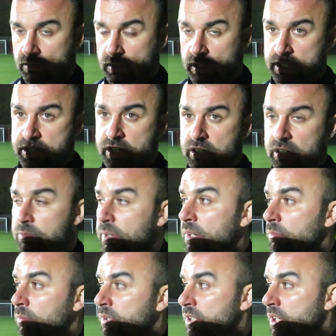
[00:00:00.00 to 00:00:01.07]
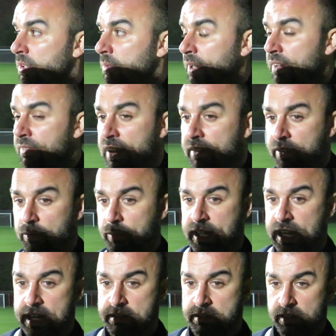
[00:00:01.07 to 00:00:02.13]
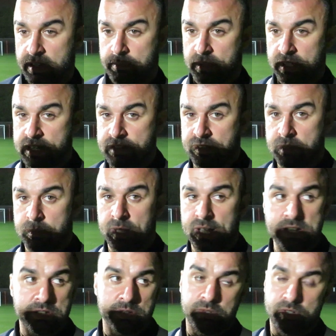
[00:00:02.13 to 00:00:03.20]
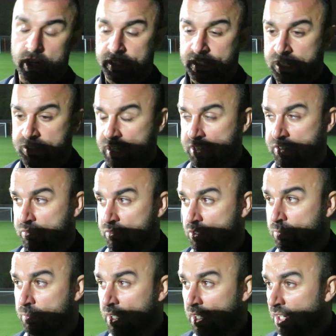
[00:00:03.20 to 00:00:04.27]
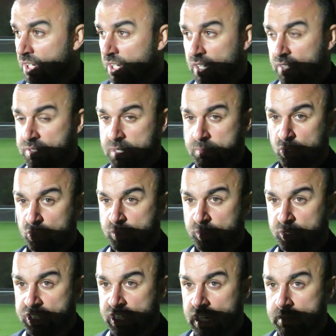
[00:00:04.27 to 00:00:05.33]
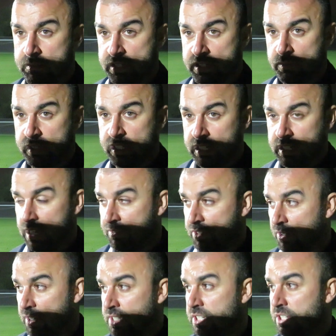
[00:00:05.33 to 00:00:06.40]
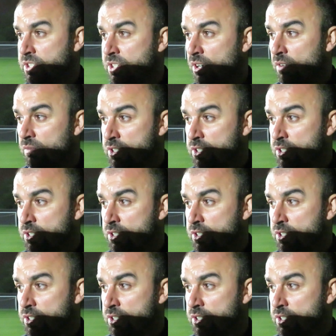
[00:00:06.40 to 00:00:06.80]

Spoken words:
Well, we'll certainly be giving everything we can. I believe in the players that we've got in that dressing room. I've said multiple times, and we didn't have the greatest start